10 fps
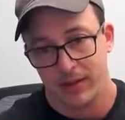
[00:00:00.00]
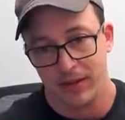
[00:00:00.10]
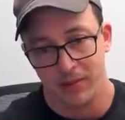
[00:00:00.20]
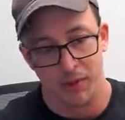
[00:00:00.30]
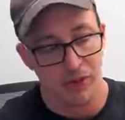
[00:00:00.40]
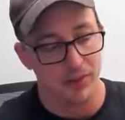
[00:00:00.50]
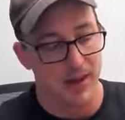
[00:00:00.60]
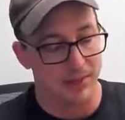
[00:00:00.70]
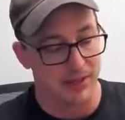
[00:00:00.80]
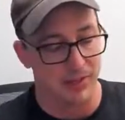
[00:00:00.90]
And
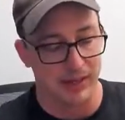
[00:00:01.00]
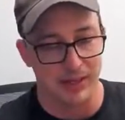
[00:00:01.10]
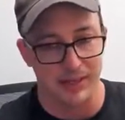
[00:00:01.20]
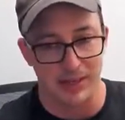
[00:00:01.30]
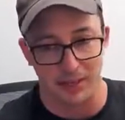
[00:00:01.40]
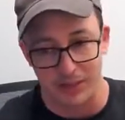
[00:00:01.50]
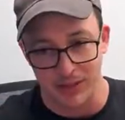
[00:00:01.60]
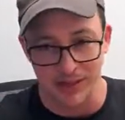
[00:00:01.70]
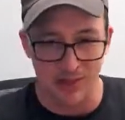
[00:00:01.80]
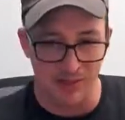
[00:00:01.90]
mergeMap doesn't make any sense
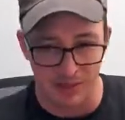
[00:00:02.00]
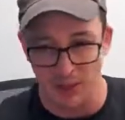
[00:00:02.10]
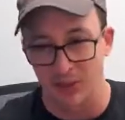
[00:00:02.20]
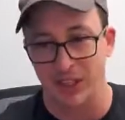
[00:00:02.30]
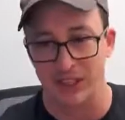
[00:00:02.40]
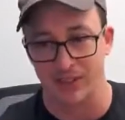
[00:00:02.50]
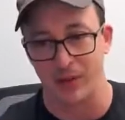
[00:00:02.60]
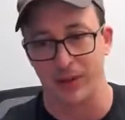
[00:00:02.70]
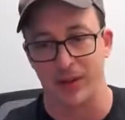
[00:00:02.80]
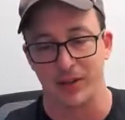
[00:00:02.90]
because then you have two things
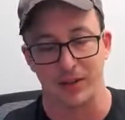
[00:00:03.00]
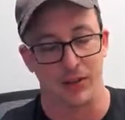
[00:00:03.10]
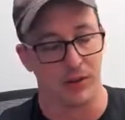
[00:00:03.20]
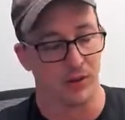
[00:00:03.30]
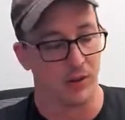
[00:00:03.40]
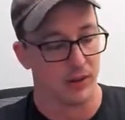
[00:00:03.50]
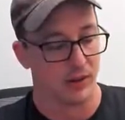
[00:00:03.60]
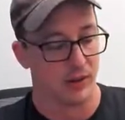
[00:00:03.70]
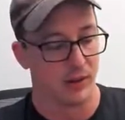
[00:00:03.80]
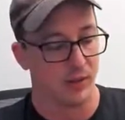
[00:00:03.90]
going on. So
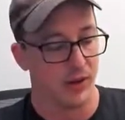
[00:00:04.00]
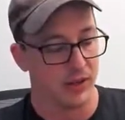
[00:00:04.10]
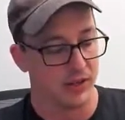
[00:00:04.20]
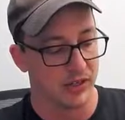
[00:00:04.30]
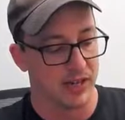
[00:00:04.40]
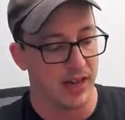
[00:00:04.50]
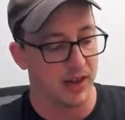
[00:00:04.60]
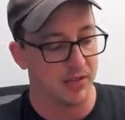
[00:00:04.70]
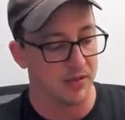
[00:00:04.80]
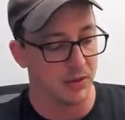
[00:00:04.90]
you want to just
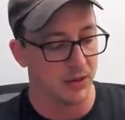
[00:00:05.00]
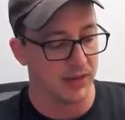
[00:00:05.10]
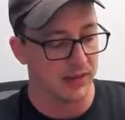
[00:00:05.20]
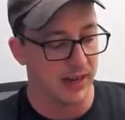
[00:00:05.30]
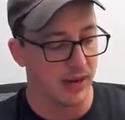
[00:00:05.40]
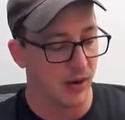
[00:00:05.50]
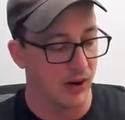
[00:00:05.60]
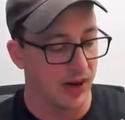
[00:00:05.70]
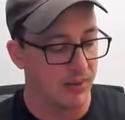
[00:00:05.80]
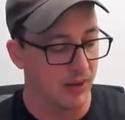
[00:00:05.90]
have, you want to say, oh,
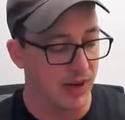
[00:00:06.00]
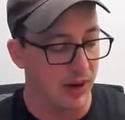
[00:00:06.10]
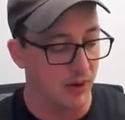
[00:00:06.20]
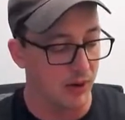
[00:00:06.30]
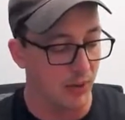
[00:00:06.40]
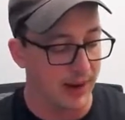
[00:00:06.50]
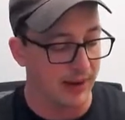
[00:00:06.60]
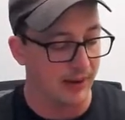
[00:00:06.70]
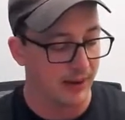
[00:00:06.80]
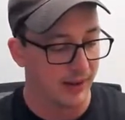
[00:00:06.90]
I want to
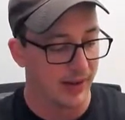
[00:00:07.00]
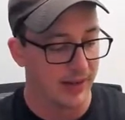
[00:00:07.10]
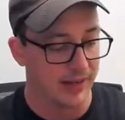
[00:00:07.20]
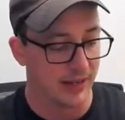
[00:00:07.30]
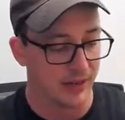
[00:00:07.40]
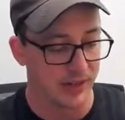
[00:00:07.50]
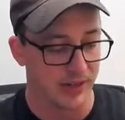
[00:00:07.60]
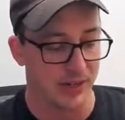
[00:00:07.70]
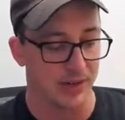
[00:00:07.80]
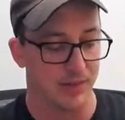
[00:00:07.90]
wait until there's
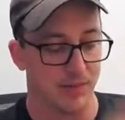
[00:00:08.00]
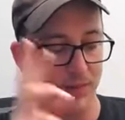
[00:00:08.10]
a